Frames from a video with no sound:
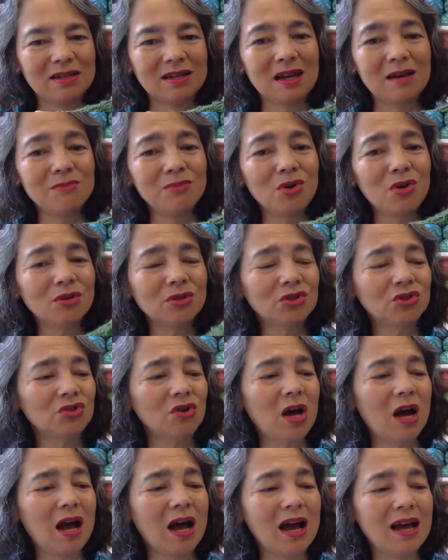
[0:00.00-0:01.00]
And I'm not
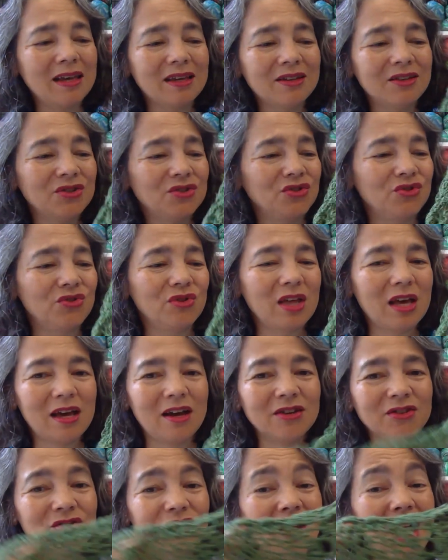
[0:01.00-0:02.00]
sure I can do that.
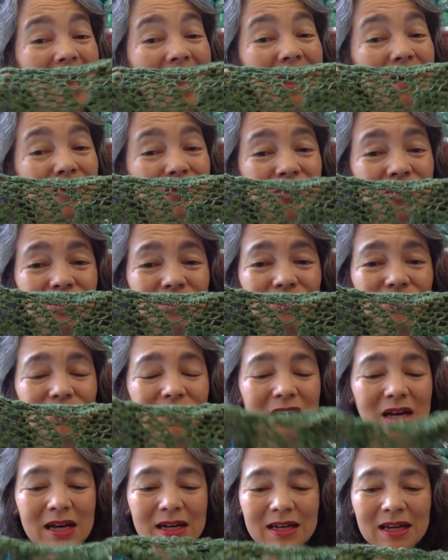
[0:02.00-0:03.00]
I don't know how to do
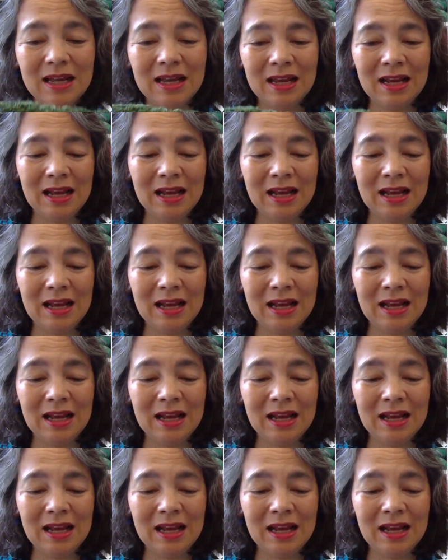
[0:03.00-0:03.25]
that.